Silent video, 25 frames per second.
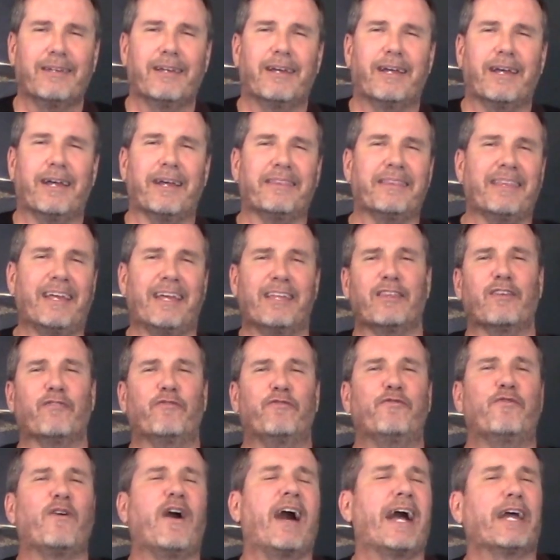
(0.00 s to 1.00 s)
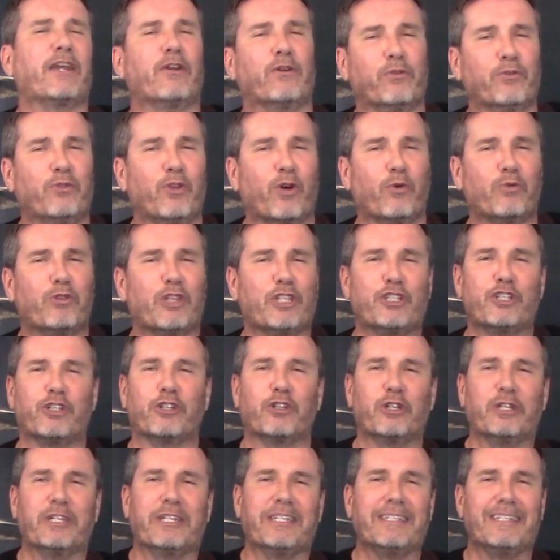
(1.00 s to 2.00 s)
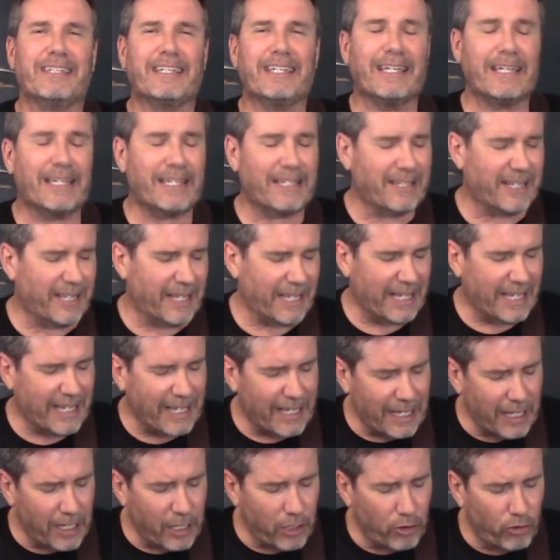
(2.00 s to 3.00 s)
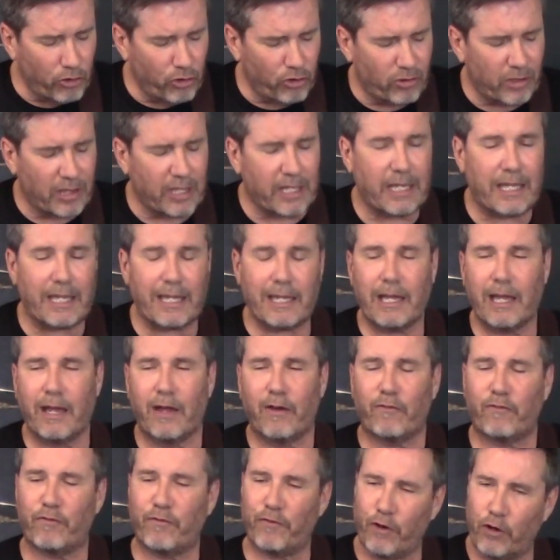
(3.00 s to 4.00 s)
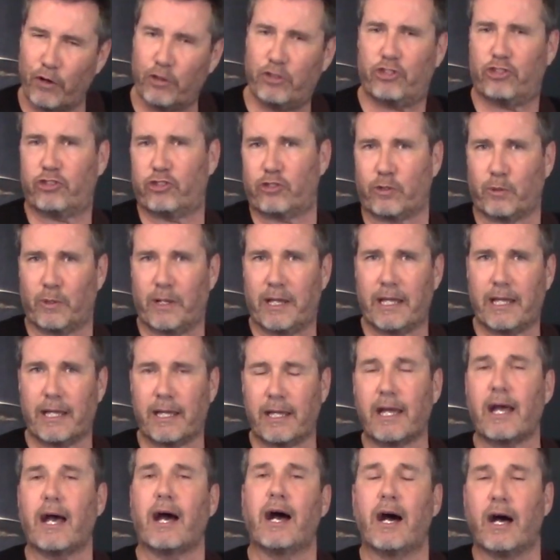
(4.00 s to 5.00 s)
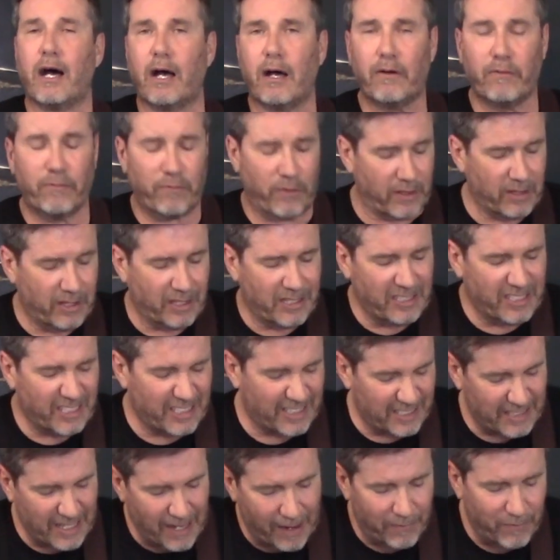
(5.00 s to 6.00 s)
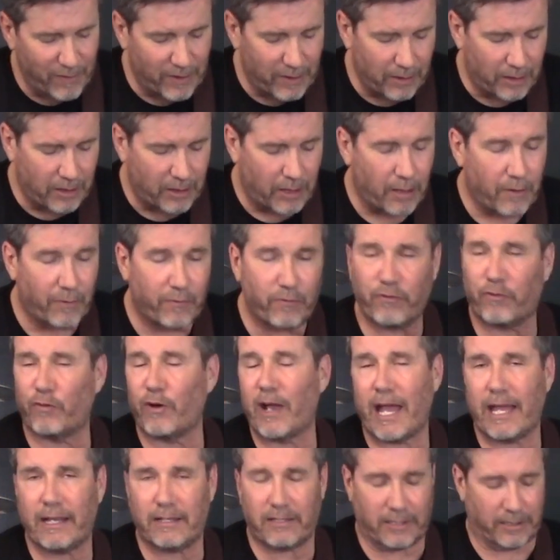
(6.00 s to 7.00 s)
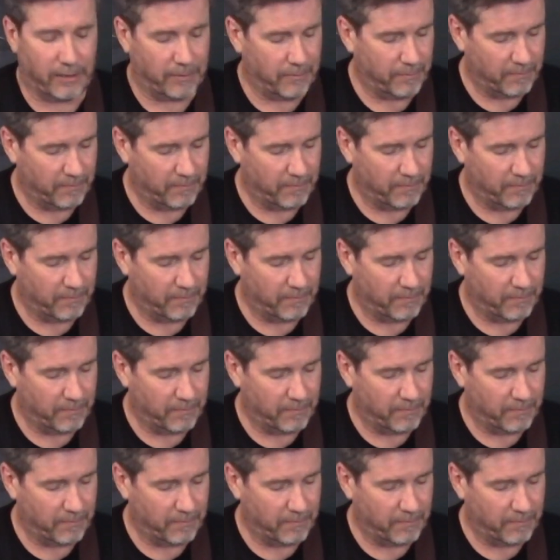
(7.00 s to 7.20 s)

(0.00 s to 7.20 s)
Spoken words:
And then the final note that you're going to need is the 1st string of the 7th fret.